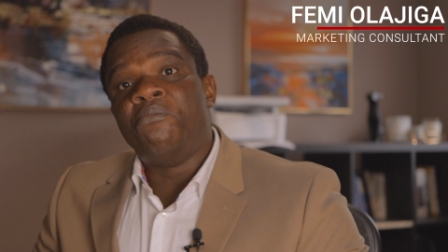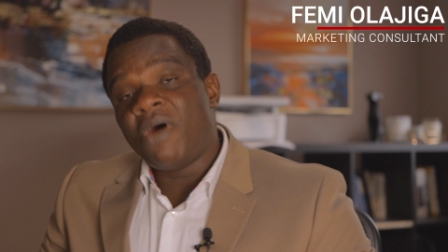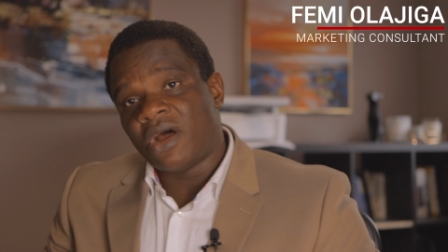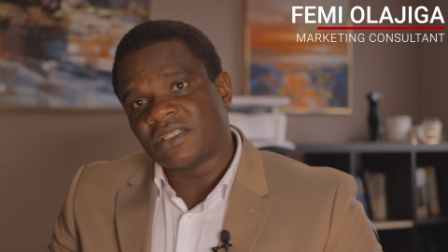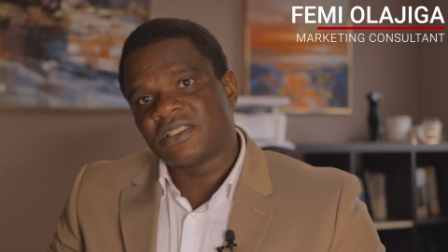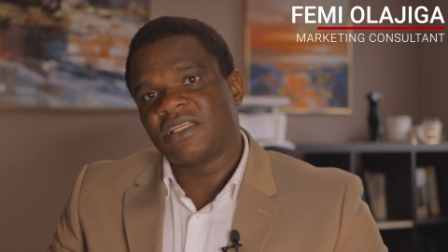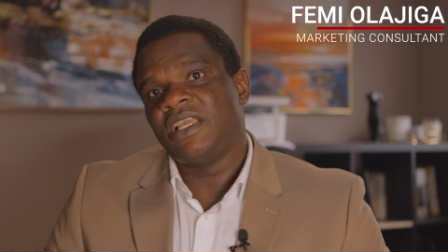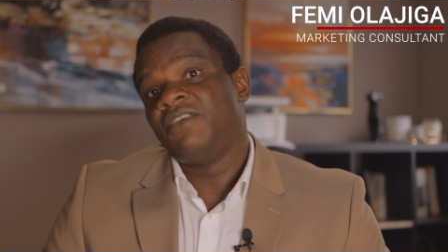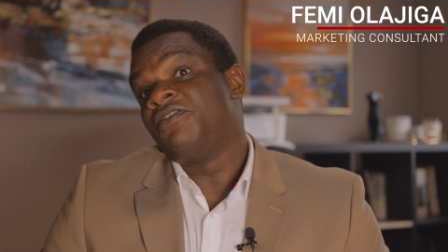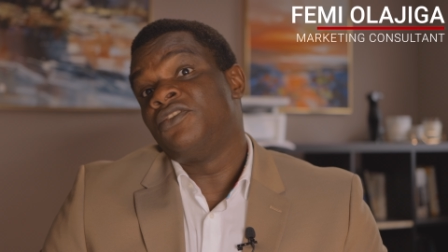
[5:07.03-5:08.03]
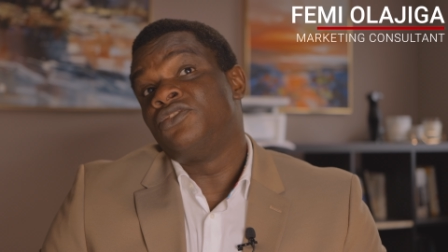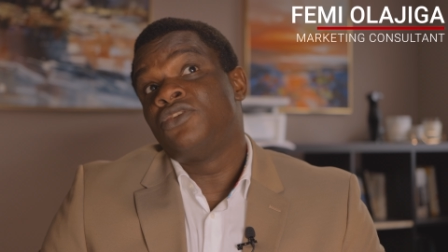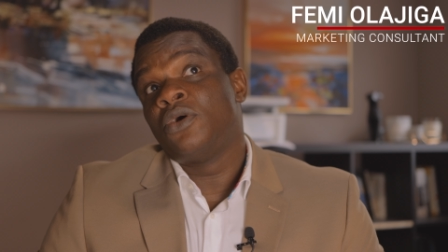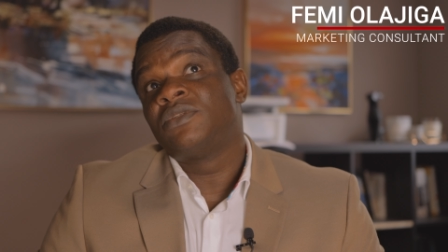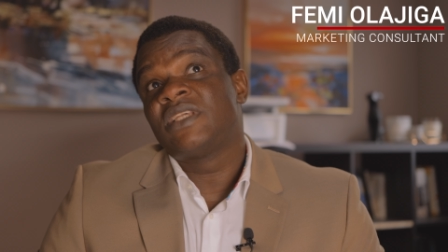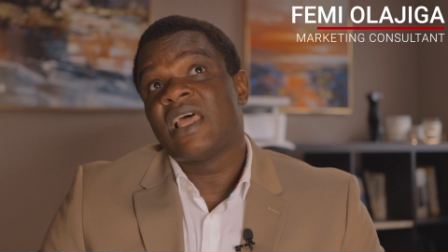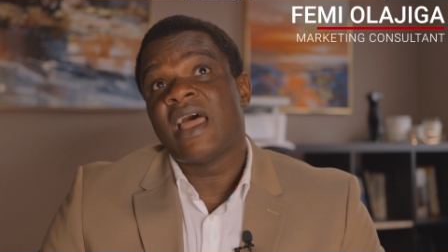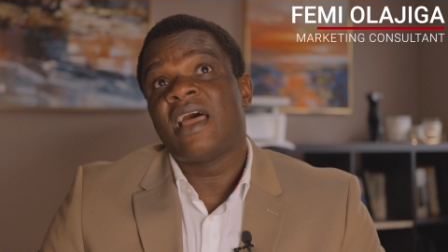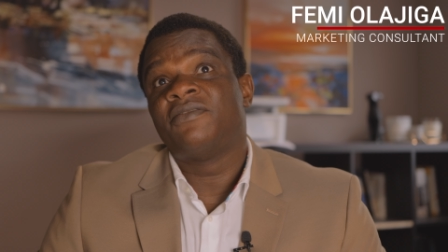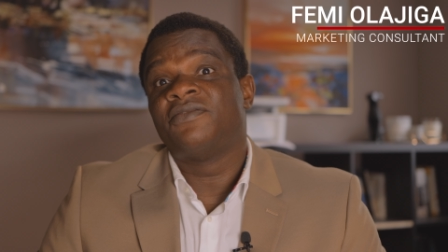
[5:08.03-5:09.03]
But if you don't
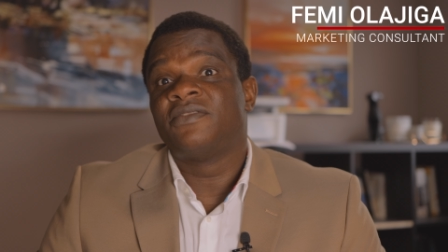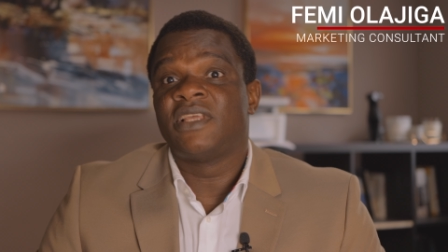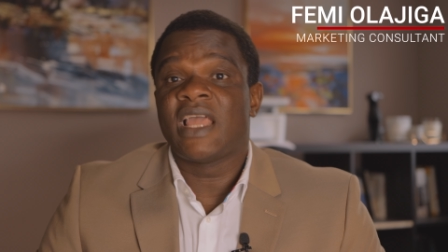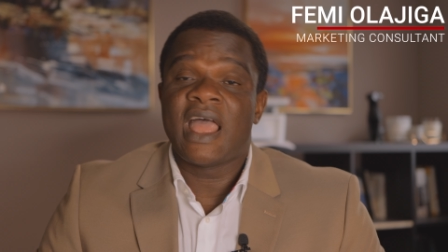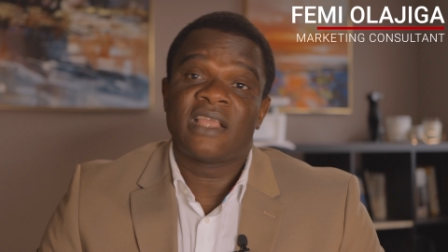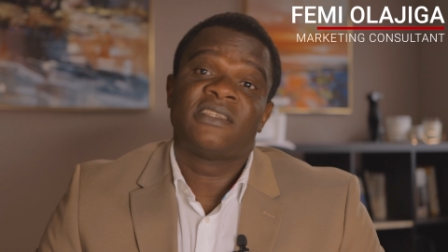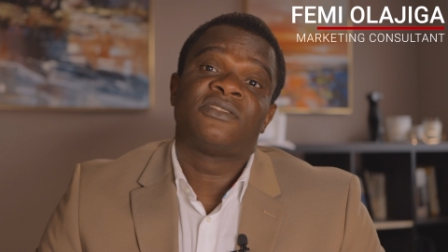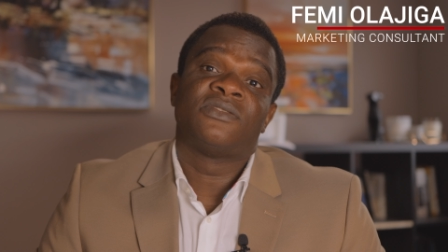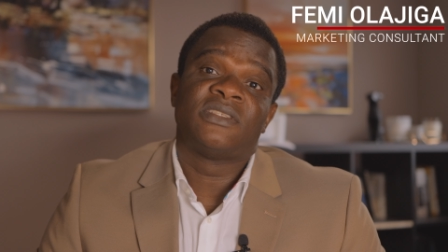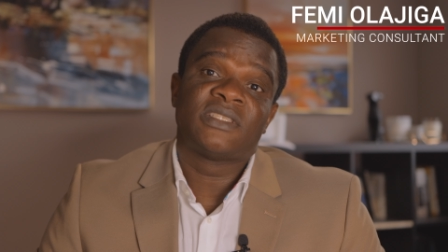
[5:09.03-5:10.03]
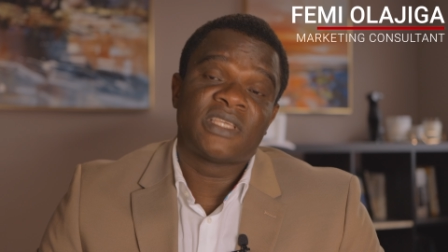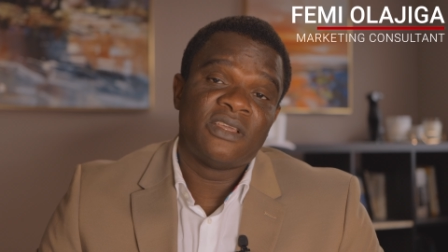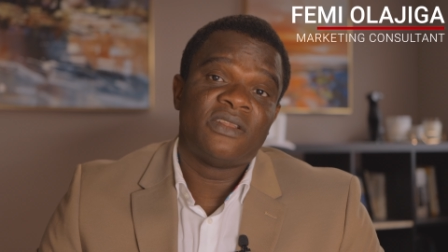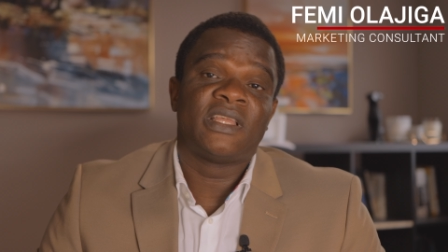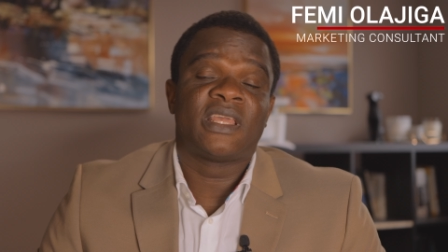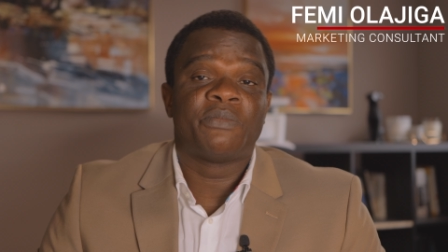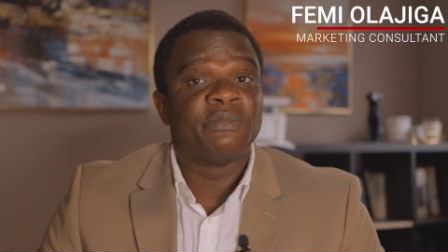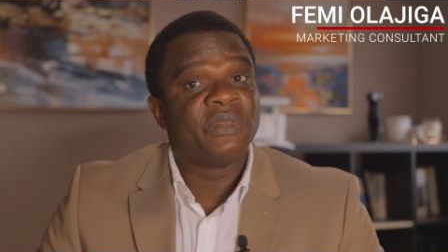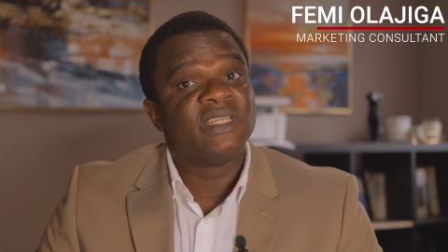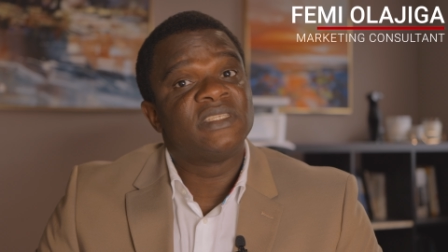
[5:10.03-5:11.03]
have the access to the skill and
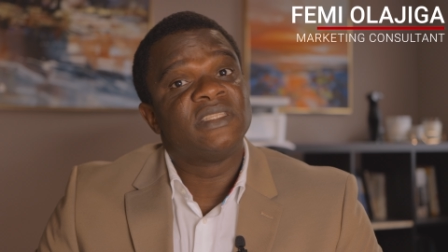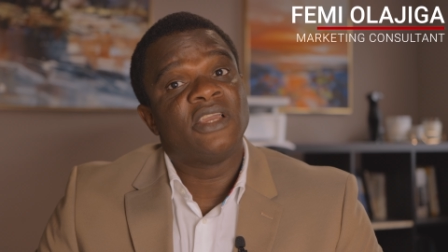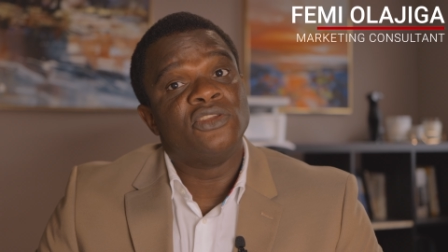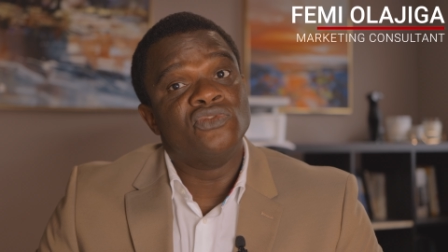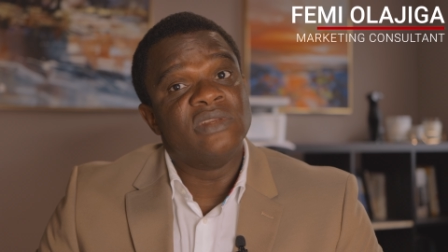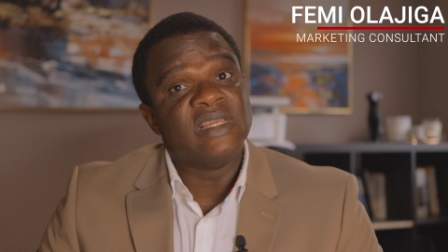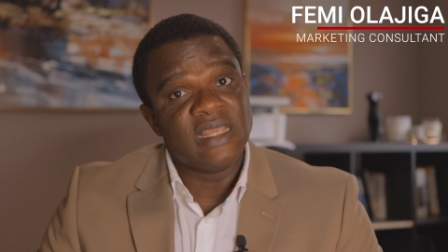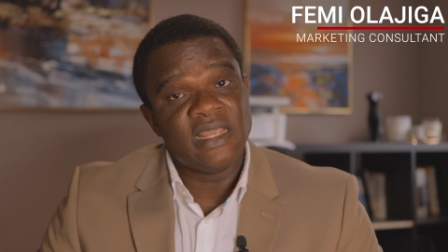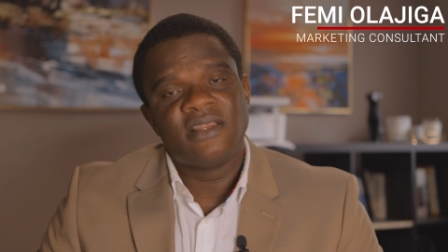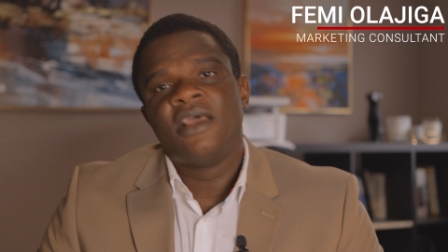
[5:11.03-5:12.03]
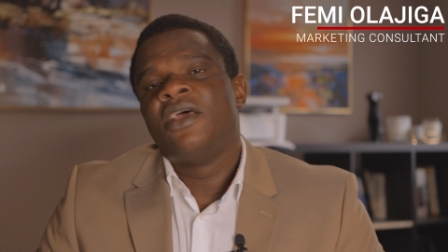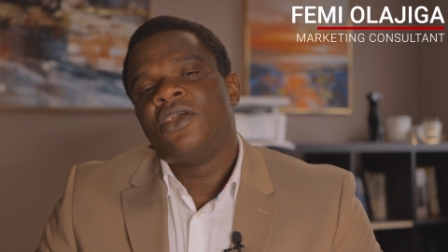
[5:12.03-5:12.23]
capability that you need,